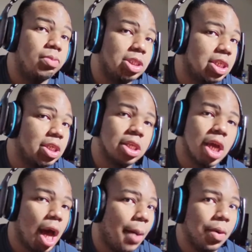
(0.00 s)
G.
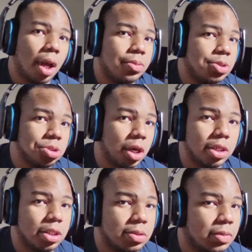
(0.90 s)
I promise you y'all
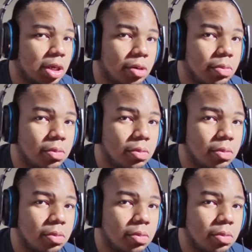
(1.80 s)
need some help.